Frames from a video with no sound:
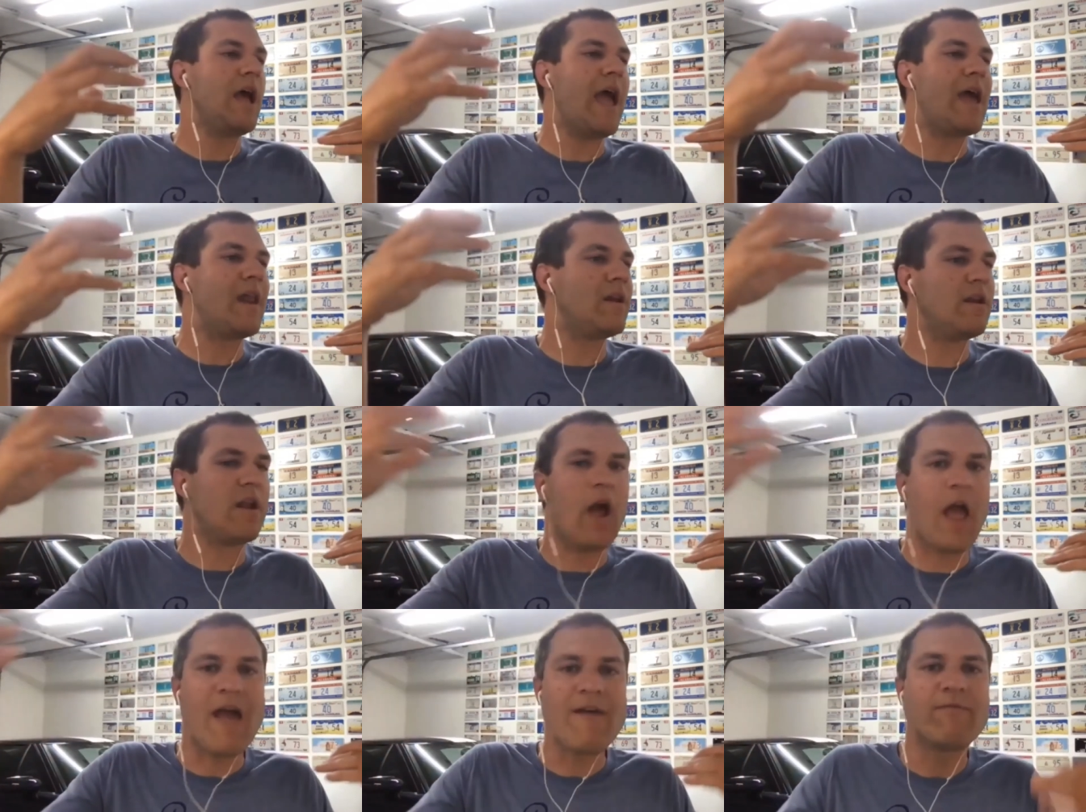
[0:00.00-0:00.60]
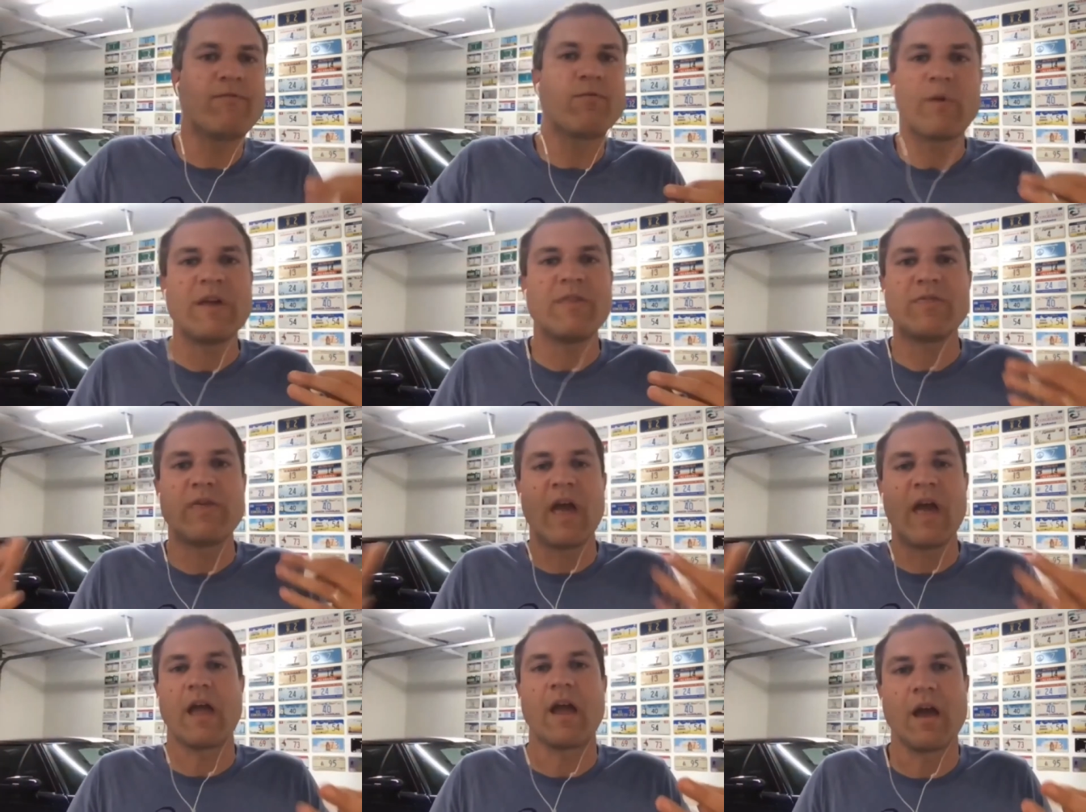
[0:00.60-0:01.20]
and
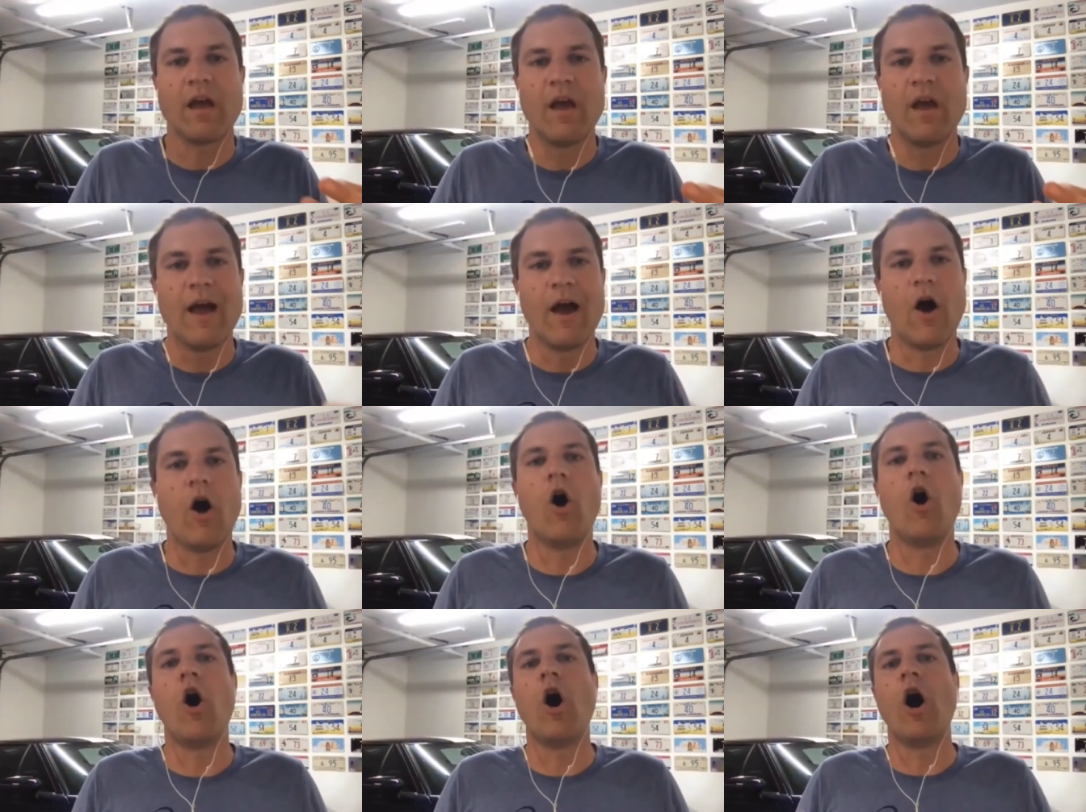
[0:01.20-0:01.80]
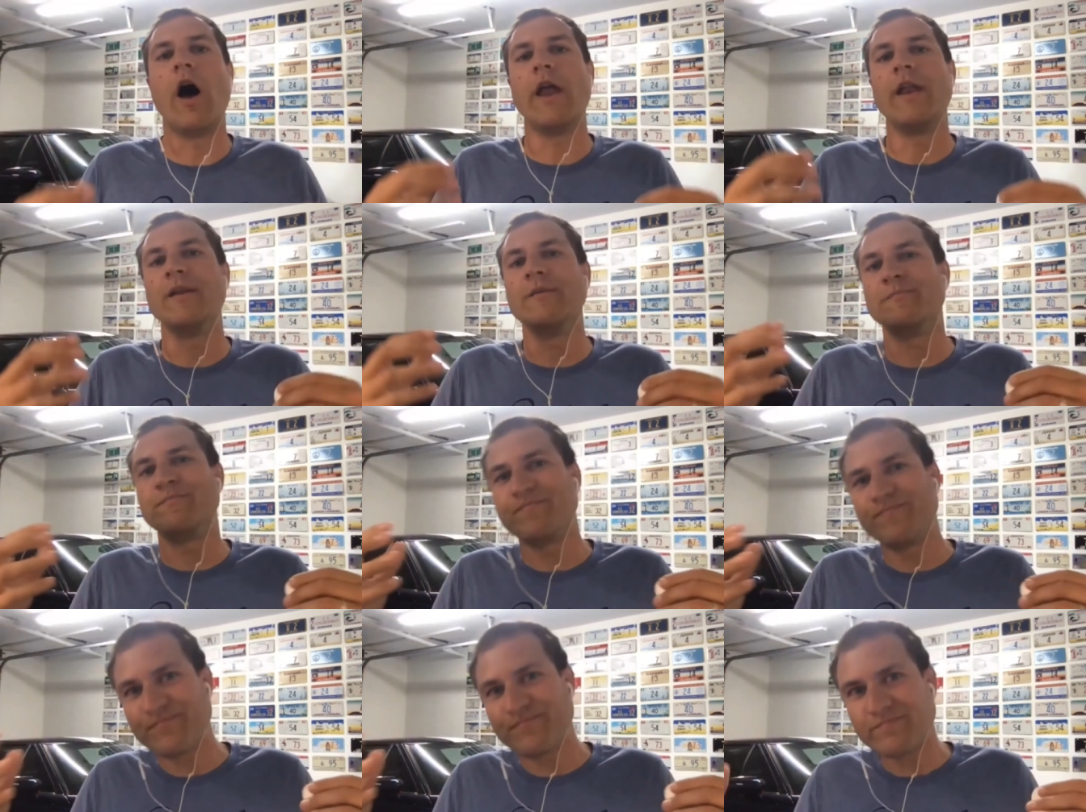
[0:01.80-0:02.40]
everything
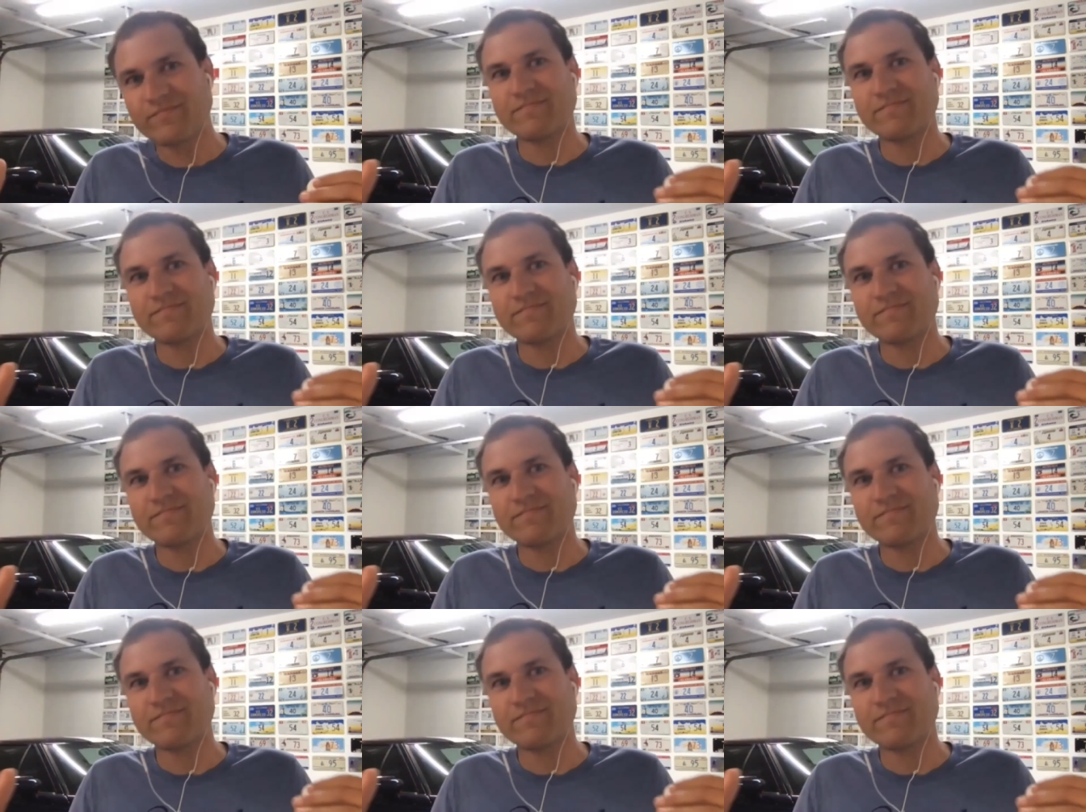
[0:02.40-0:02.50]
on